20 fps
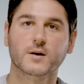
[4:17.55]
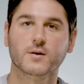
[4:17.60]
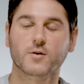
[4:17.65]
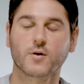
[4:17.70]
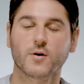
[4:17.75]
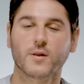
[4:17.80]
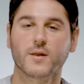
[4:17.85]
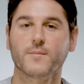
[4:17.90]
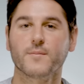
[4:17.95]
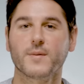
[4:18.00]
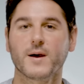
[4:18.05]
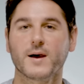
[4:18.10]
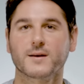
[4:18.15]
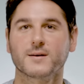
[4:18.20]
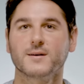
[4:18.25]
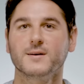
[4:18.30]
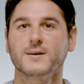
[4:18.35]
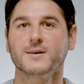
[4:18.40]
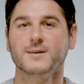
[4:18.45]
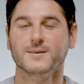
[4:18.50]
Call them
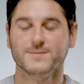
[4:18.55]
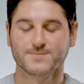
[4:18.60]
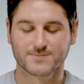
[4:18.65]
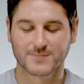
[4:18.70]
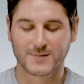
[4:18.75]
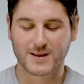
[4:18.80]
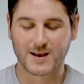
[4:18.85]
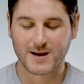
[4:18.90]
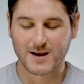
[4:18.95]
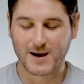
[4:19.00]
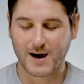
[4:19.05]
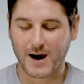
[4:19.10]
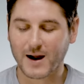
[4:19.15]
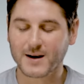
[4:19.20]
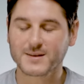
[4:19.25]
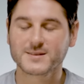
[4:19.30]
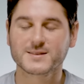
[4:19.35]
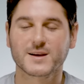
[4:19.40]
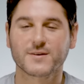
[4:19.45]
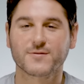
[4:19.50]
back.
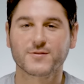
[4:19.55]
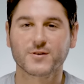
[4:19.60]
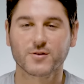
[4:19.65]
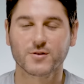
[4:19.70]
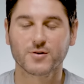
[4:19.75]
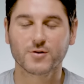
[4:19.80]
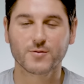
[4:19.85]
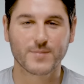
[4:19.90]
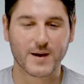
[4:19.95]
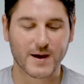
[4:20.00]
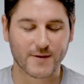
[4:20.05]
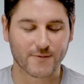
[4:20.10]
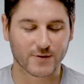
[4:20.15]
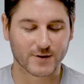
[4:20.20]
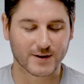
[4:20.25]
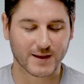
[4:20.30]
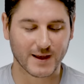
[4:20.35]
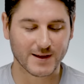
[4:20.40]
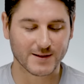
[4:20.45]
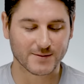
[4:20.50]
Honestly, I feel a little bad
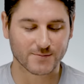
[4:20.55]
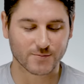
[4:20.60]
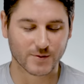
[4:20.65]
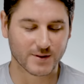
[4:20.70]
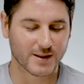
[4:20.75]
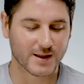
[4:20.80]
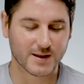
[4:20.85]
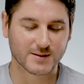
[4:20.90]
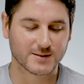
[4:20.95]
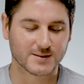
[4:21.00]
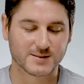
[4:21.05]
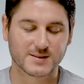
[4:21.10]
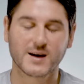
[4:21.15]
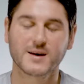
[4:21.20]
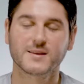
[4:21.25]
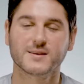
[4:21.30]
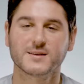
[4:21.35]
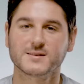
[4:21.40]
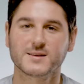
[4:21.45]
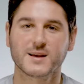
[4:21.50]
for Gait when they
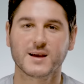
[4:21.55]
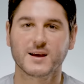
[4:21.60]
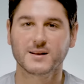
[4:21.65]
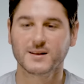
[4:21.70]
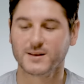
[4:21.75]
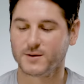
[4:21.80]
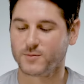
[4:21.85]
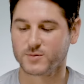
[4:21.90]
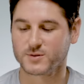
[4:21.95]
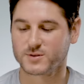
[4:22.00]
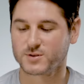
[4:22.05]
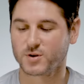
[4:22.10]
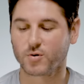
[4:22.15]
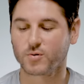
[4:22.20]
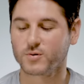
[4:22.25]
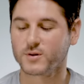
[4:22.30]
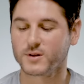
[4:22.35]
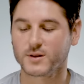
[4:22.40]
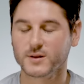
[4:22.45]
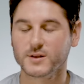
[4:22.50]
designed this head. It was
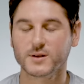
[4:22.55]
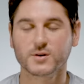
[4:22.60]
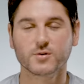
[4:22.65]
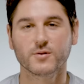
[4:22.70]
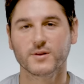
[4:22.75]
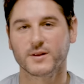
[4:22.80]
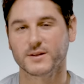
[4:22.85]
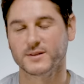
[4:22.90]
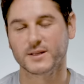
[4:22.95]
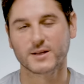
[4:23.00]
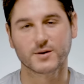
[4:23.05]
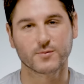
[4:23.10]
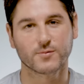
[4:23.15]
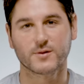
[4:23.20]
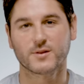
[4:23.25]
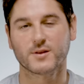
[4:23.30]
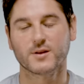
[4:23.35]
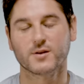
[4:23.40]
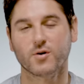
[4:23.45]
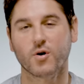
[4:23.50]
totally legal. They did it
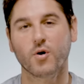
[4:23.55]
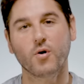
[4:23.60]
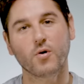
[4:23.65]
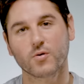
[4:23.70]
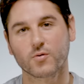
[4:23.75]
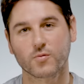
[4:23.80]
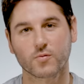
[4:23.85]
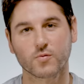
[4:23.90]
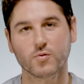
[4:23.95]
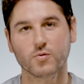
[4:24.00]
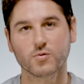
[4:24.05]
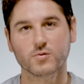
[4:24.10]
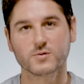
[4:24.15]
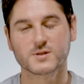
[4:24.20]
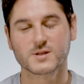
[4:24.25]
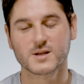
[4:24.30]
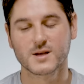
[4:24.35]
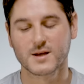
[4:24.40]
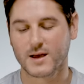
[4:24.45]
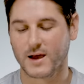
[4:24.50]
within all the
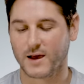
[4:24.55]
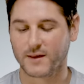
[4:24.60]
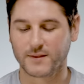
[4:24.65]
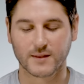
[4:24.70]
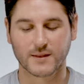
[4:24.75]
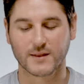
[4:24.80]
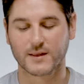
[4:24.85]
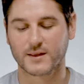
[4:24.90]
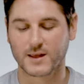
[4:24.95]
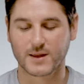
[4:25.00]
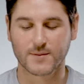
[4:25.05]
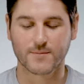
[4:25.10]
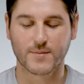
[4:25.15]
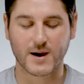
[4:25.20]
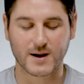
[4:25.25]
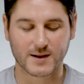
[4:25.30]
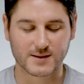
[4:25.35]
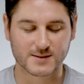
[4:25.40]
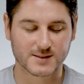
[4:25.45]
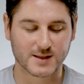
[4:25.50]
rules, and then they came
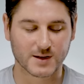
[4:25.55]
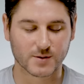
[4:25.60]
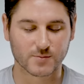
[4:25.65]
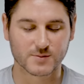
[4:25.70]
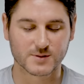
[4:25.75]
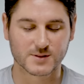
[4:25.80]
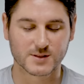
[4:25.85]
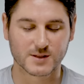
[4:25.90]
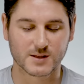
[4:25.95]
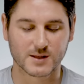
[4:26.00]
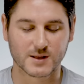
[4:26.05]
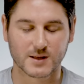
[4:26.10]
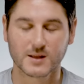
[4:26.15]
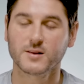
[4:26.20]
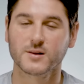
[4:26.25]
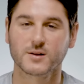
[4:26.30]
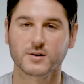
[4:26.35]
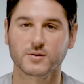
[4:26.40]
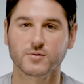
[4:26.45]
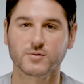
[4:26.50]
back and said it was
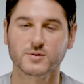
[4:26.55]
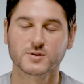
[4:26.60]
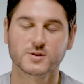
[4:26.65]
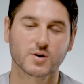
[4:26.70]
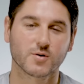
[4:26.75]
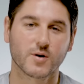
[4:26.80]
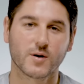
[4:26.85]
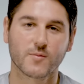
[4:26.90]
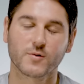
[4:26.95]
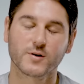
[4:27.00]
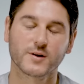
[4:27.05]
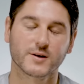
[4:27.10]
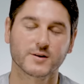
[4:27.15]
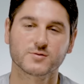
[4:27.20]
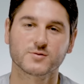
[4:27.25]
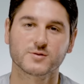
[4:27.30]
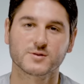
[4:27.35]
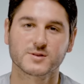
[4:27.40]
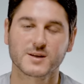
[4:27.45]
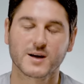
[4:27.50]
illegal. So I'm really
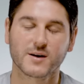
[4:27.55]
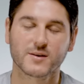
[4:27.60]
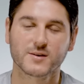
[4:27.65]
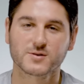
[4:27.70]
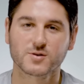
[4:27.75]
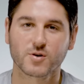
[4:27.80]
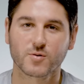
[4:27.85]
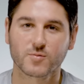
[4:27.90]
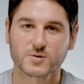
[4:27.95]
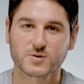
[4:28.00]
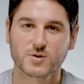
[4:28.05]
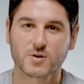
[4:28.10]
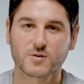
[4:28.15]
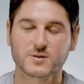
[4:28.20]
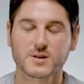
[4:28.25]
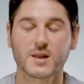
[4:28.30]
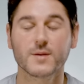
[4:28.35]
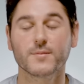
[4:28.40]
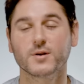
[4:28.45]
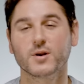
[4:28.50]
interested to see how this all
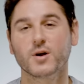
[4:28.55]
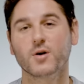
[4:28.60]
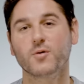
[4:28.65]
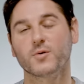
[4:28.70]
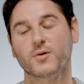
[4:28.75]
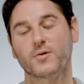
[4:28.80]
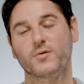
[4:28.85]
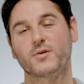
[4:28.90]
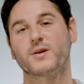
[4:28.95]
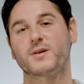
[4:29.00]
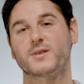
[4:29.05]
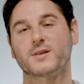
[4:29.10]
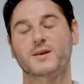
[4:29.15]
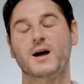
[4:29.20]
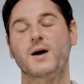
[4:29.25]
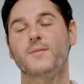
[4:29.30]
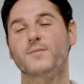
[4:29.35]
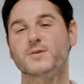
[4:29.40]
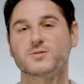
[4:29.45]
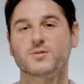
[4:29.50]
resolves. So let me know what you think in the
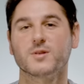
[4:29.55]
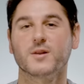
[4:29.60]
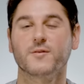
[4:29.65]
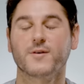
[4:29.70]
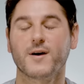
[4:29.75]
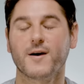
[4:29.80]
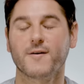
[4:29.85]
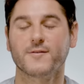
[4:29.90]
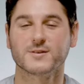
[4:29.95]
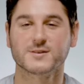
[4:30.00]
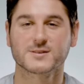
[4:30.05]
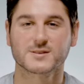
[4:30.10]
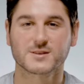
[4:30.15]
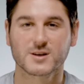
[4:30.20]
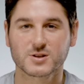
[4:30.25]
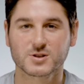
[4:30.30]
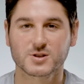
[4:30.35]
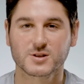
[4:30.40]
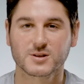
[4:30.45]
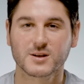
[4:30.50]
comments. I'd love to have a
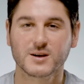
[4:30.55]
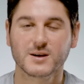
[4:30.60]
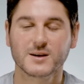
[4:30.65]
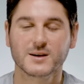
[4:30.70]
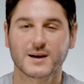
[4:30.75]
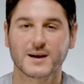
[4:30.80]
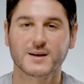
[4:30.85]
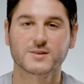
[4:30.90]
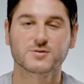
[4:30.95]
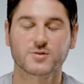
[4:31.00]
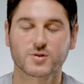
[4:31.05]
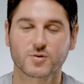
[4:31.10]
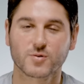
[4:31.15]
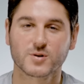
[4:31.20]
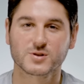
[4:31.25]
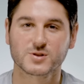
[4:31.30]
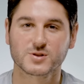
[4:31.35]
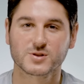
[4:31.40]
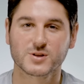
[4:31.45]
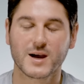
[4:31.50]
discussion. Answer any
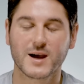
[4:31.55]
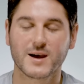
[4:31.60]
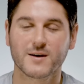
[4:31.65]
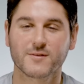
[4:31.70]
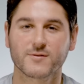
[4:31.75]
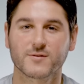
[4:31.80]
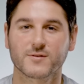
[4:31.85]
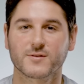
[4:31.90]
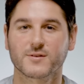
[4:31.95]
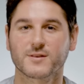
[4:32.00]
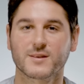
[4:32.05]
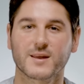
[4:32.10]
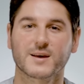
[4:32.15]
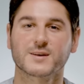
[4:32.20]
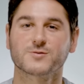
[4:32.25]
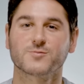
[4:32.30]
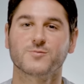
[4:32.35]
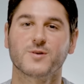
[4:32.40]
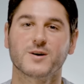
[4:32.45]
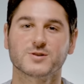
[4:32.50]
questions you have.
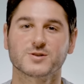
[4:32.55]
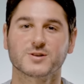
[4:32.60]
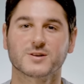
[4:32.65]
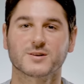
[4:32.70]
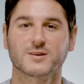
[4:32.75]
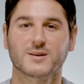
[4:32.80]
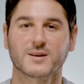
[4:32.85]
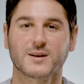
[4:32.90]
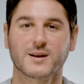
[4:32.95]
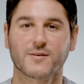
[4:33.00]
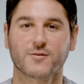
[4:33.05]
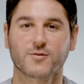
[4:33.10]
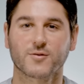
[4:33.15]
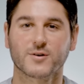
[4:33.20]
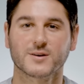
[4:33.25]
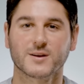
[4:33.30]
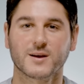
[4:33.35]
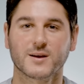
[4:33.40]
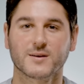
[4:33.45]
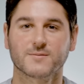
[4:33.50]
Thanks for watching, and have a
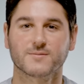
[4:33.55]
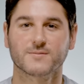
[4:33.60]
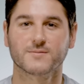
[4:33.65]
great day.